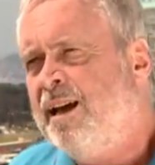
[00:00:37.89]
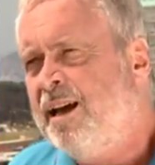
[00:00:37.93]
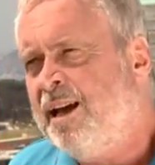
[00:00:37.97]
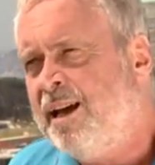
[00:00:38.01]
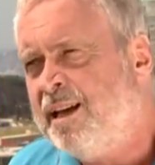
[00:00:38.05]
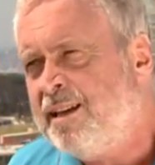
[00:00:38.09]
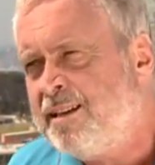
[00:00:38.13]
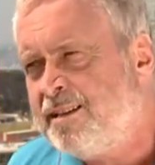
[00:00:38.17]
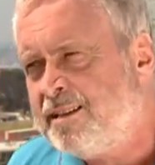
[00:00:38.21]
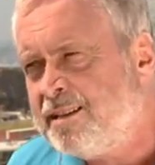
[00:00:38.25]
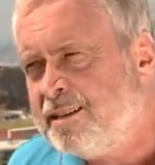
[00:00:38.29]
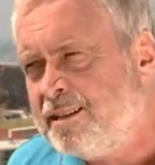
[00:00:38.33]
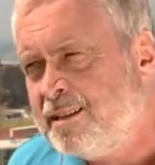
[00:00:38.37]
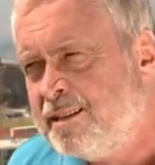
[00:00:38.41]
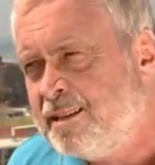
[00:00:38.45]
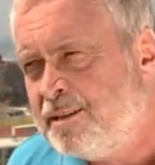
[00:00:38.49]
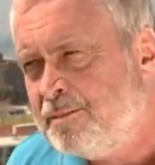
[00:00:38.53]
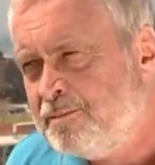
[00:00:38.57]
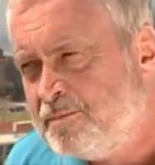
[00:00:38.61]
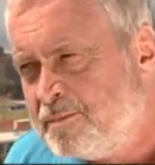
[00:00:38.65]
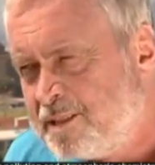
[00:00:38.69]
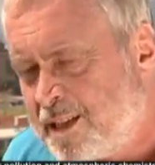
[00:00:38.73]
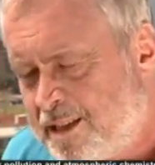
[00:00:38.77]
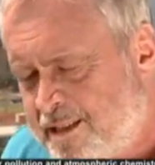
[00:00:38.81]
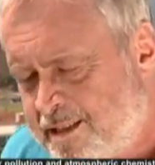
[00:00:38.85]
And
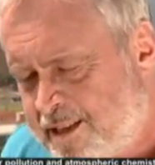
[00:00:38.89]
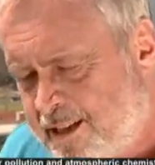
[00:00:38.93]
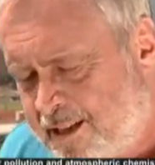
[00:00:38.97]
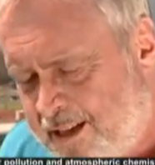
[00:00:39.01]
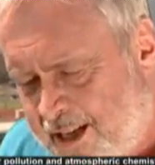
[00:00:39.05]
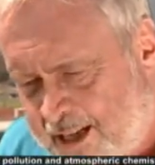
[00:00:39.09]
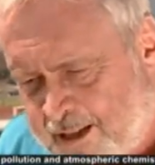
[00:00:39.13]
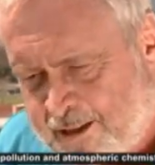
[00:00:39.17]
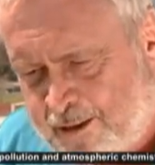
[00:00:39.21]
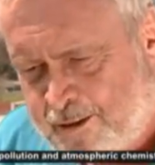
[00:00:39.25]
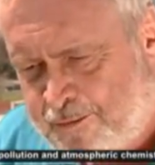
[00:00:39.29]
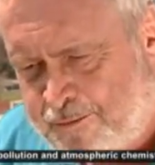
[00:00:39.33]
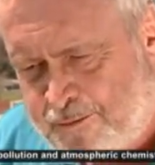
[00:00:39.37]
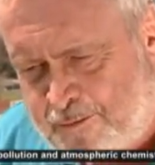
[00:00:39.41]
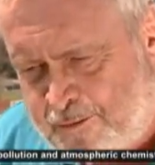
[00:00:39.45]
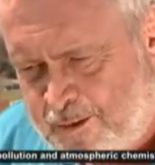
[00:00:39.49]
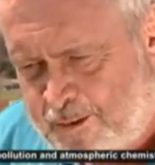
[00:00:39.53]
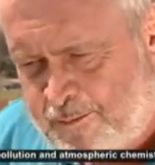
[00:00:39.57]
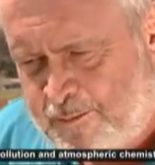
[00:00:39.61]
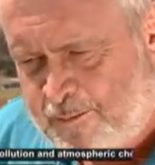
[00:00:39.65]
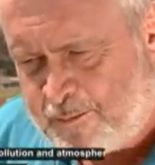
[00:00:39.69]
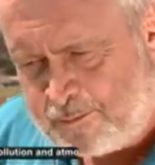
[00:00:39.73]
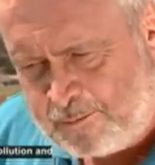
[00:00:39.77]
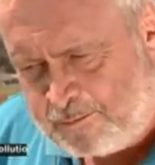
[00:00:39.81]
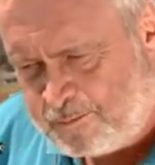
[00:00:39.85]
uh, there's a lack of,
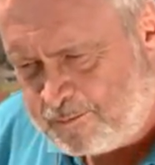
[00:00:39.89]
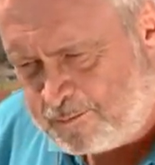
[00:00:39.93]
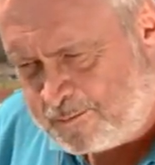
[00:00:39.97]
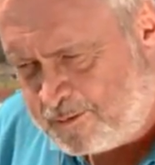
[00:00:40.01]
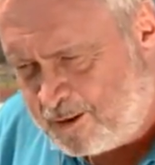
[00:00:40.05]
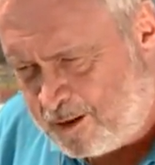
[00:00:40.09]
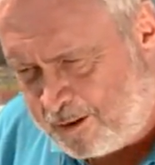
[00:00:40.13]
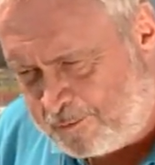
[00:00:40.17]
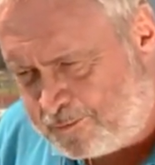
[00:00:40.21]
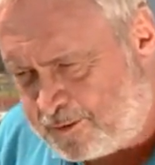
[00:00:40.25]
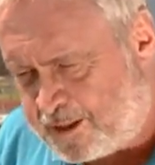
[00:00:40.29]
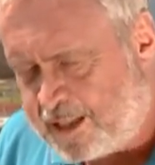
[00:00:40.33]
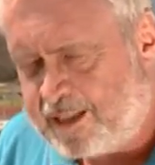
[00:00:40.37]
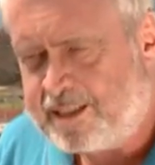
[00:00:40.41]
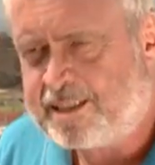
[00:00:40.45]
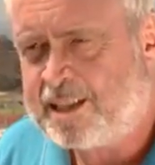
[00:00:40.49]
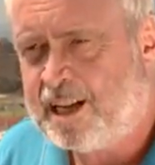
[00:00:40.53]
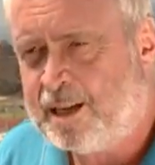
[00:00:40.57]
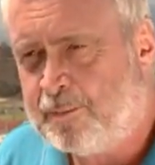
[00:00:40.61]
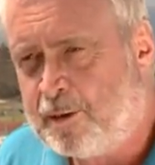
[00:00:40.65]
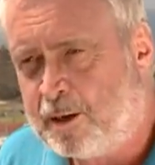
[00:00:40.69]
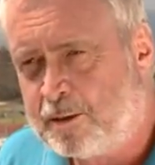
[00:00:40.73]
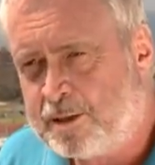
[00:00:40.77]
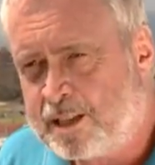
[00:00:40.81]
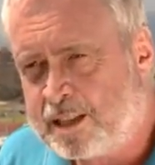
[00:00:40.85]
uh, of
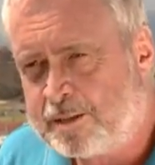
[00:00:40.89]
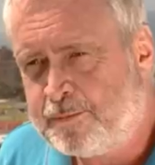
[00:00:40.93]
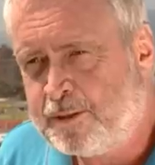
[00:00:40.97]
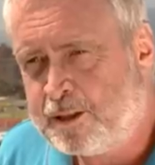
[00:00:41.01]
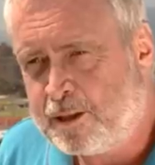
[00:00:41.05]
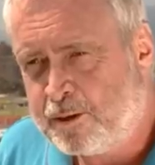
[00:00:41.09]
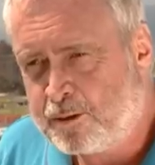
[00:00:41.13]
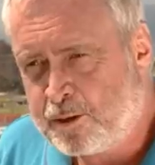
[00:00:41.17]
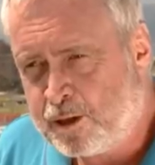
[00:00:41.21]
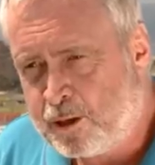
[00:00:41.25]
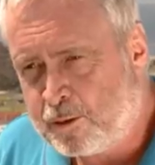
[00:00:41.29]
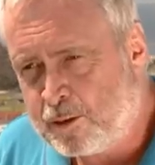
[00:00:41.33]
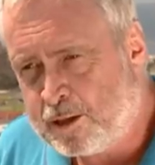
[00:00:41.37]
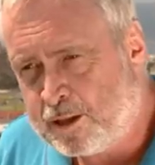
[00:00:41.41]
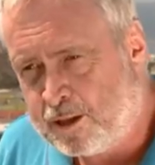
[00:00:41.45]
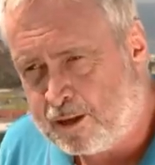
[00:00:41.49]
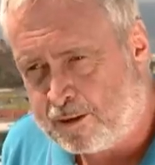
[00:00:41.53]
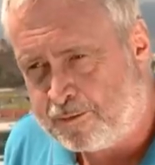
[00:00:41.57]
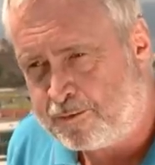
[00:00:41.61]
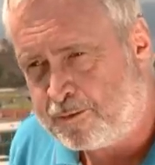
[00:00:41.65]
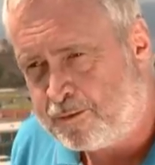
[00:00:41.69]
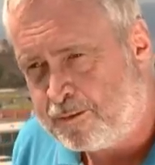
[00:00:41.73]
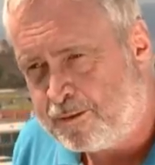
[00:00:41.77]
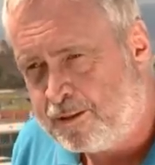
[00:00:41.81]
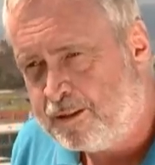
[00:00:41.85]
data about this. We don't know
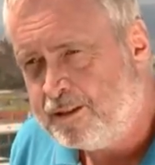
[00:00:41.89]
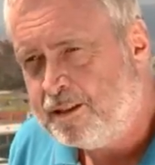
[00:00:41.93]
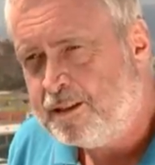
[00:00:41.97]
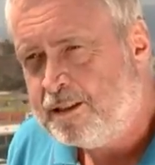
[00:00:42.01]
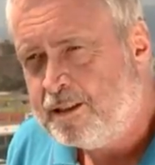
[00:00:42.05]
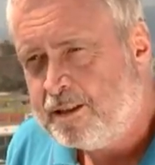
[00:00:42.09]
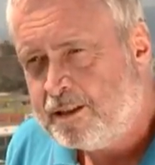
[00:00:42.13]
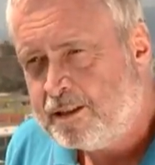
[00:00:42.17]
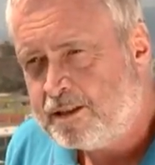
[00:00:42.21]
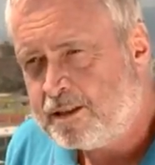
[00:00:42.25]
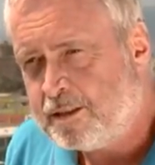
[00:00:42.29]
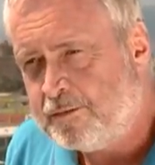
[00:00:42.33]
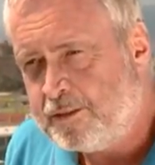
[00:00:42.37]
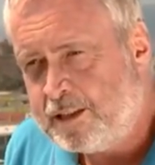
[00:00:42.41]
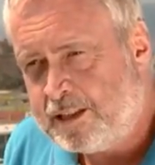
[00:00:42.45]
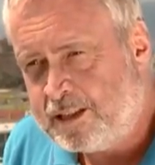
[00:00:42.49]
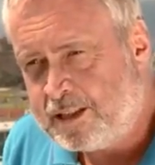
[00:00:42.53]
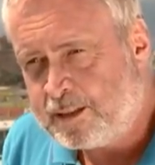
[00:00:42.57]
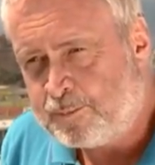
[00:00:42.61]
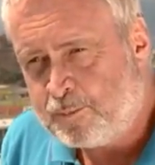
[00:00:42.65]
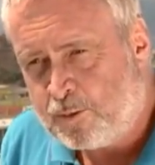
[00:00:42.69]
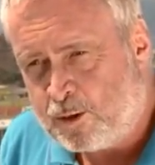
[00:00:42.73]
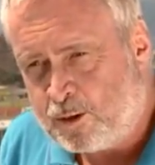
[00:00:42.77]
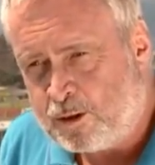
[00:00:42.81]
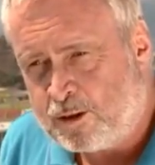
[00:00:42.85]
enough. So we
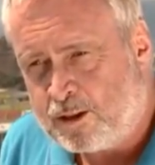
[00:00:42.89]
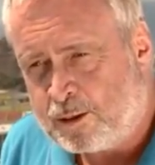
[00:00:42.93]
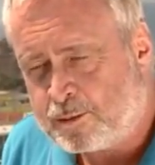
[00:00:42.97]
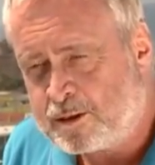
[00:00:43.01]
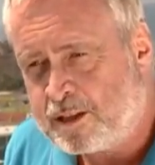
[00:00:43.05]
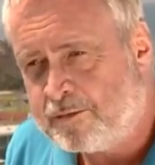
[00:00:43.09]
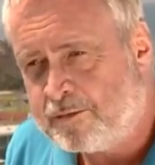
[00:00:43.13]
need more